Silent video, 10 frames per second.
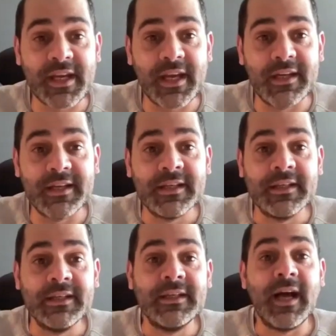a kid.
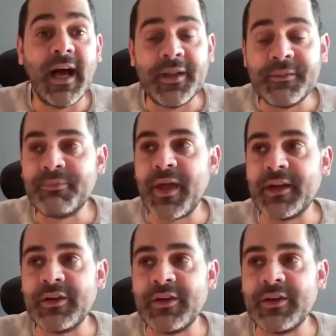And then
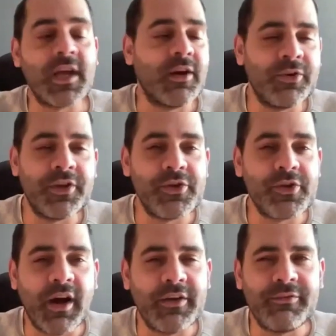as you get older, you
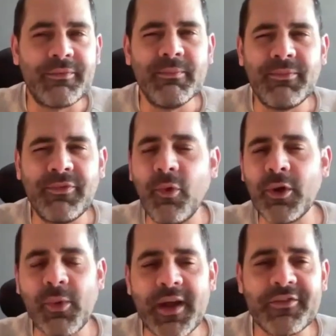kind of fall
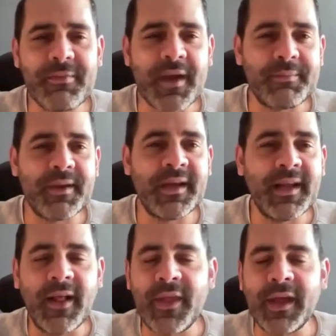away from that a bit.
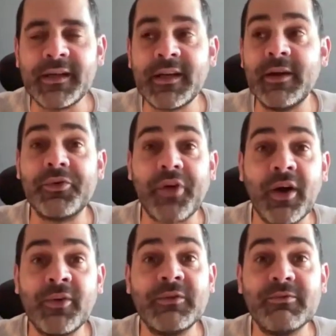And then it was
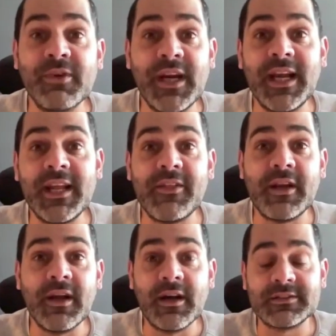only really in the
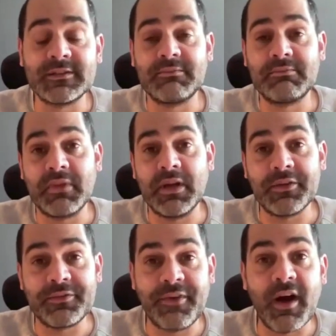
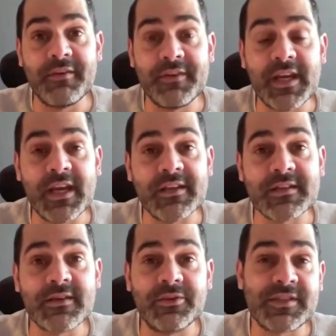last 5
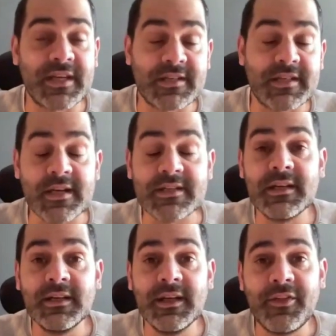years or 6 years
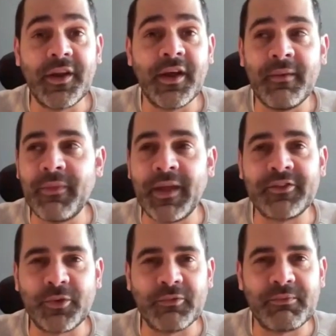that it
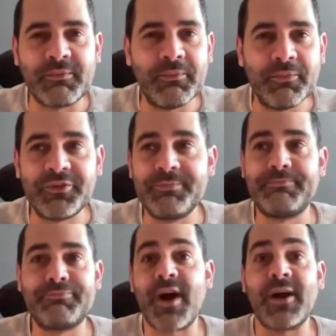sort of
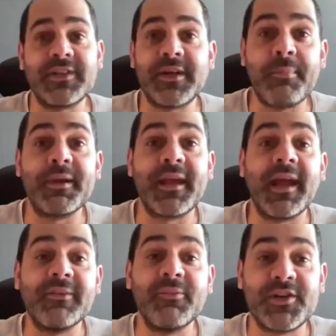sprouted up
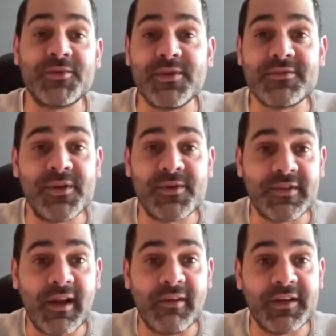again, which was
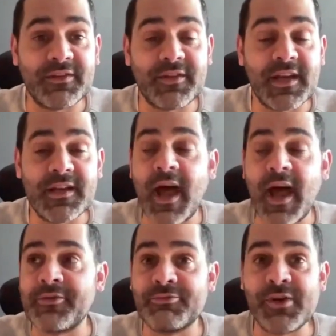lovely to see. And
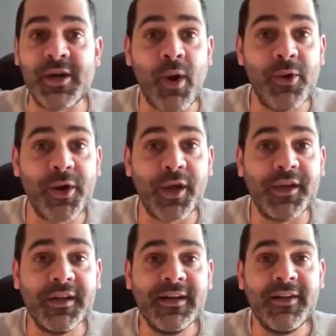now it's
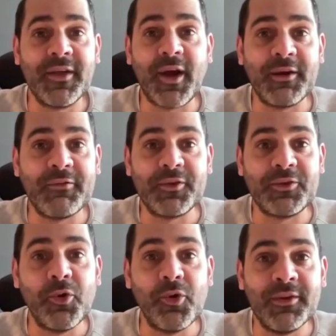reawoken the kind of the
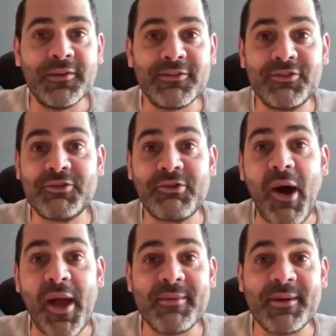dormant
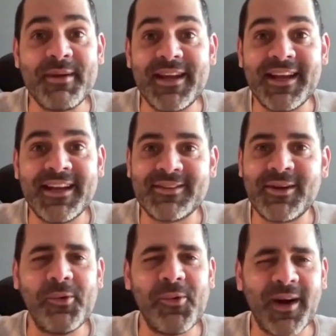scribe in me. And it's
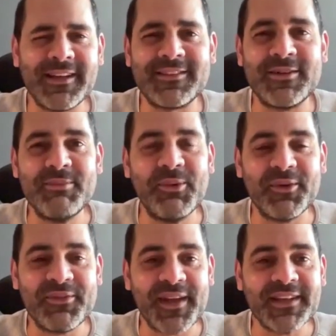like, oh, I need to do
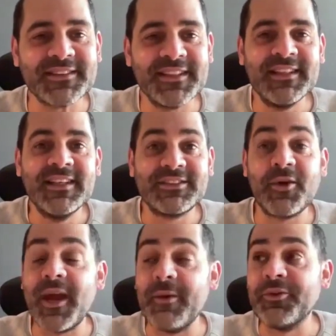more of this.
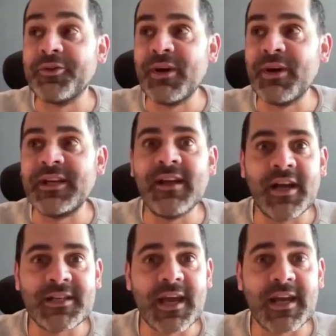So it was a really
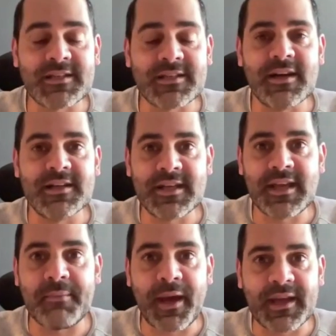nice exercise to
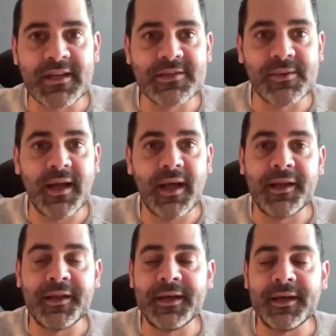get back into it.
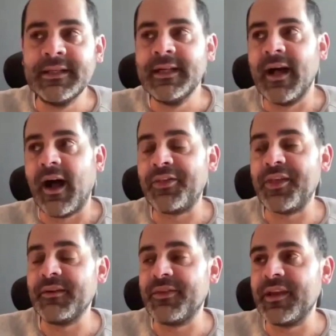And I
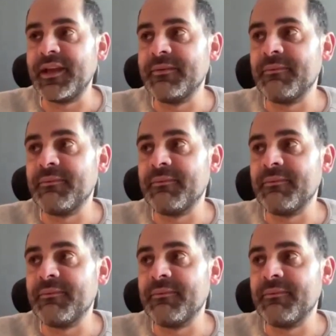think